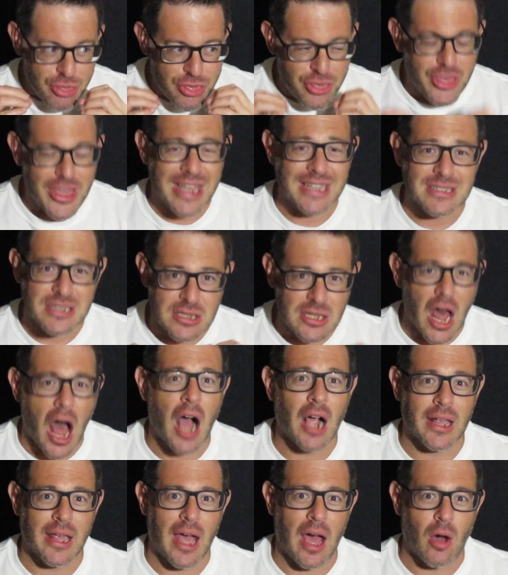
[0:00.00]
This
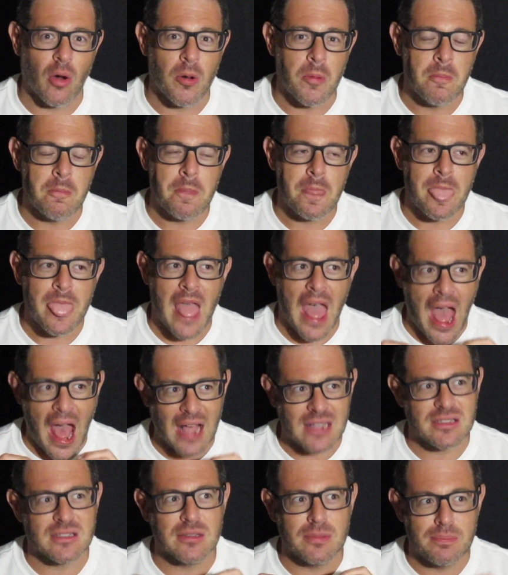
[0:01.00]
knockout
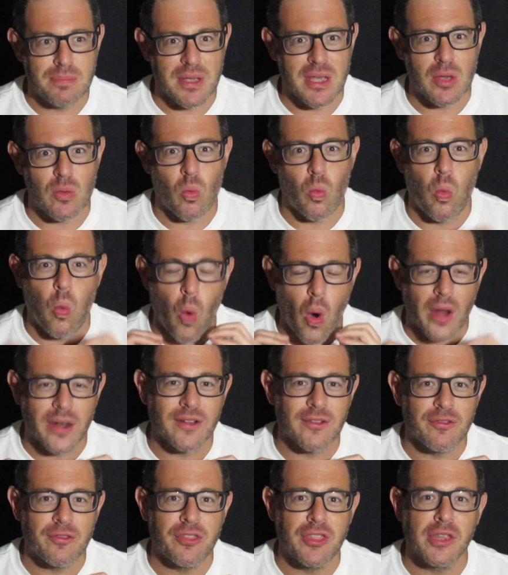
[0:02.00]
has to be one
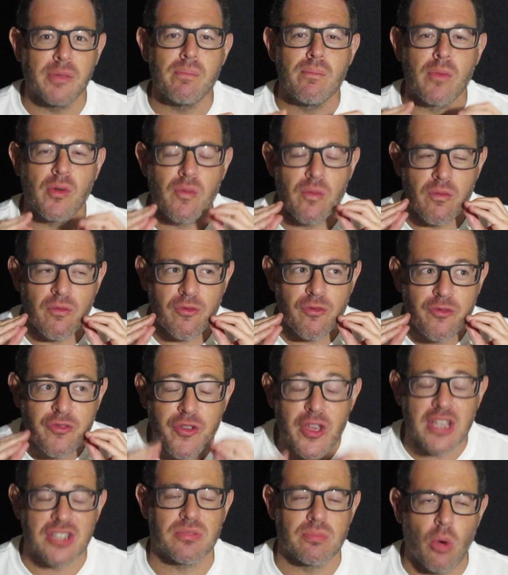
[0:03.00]
of the
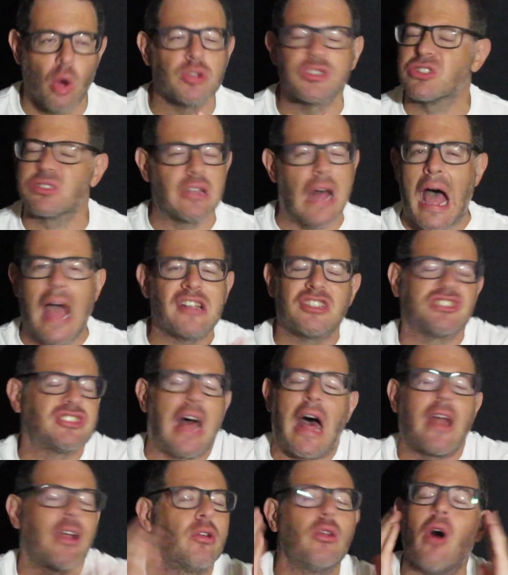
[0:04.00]
most, I
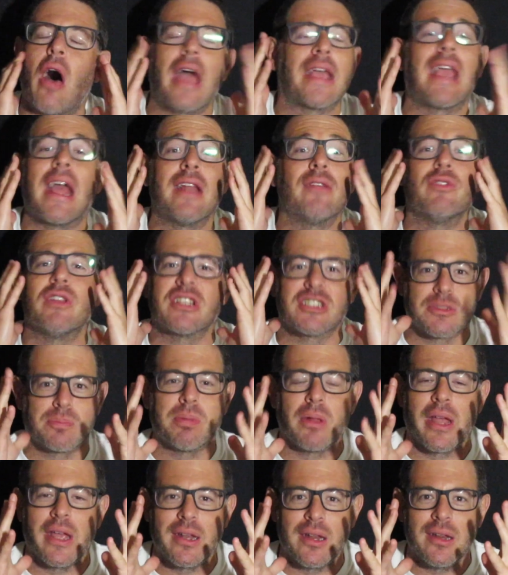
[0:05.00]
don't know, I can't even
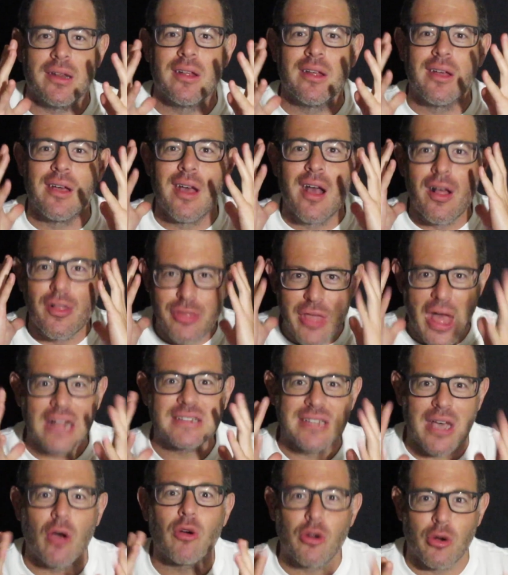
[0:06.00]
explain it.
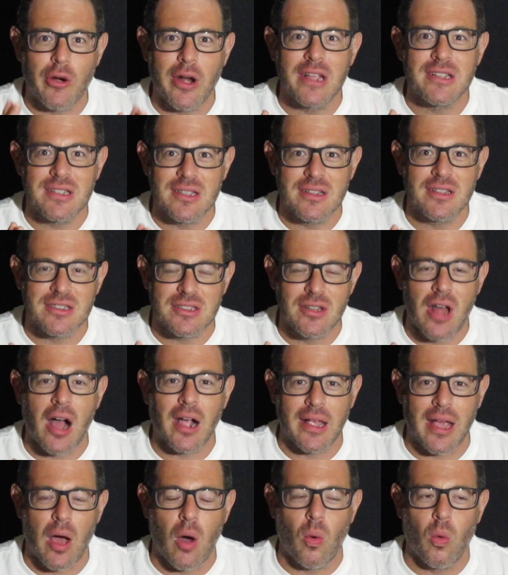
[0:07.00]
That's how crazy this
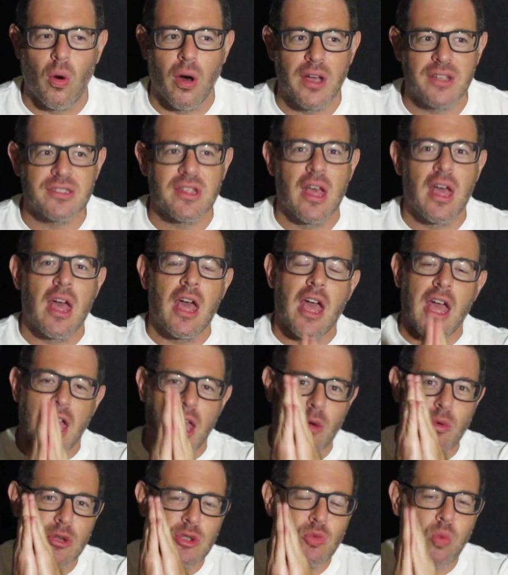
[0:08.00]
knockout was.
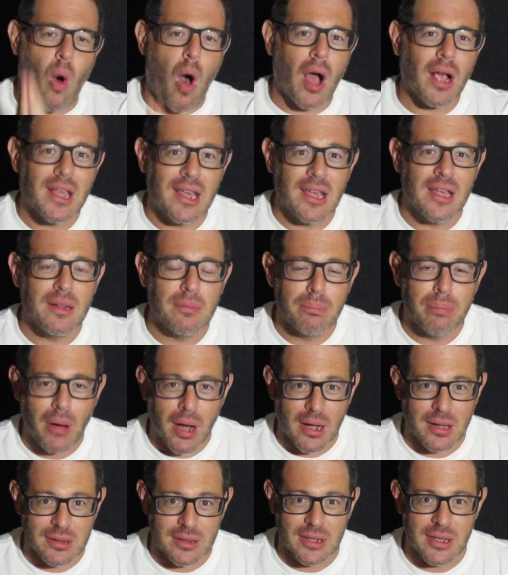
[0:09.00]
It was Joaquin
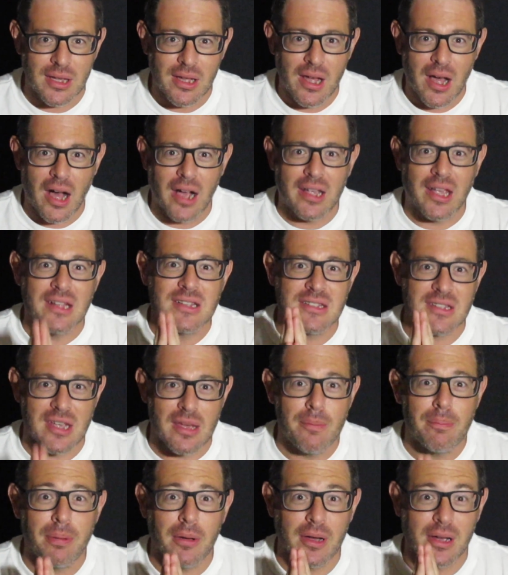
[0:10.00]
Buckley against
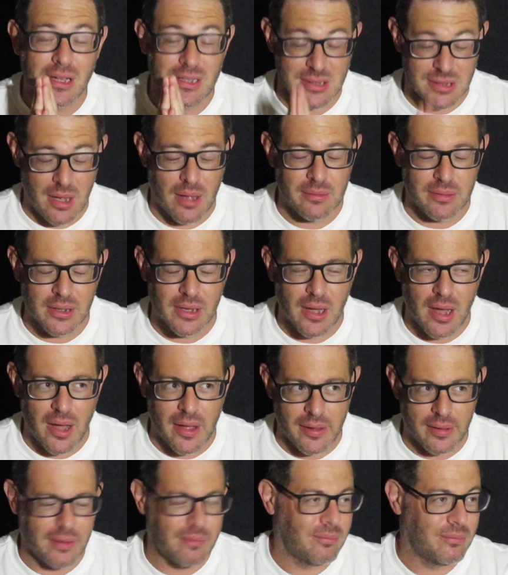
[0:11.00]
Impa
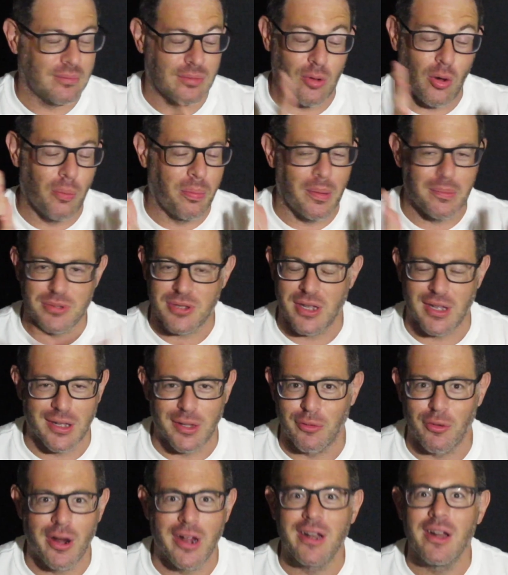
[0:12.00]
Kasanagay. I hope I'm saying
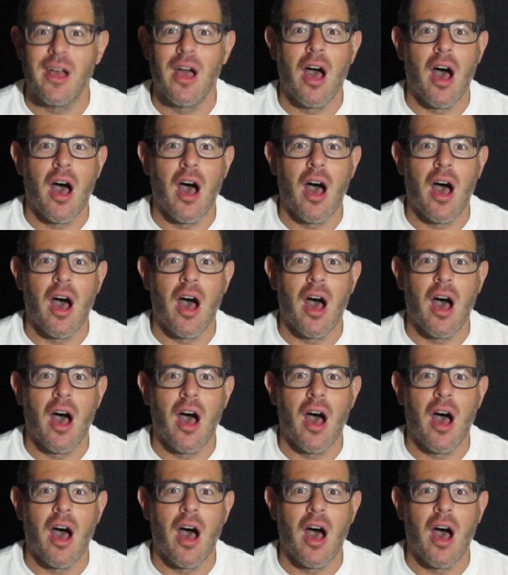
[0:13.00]
it right.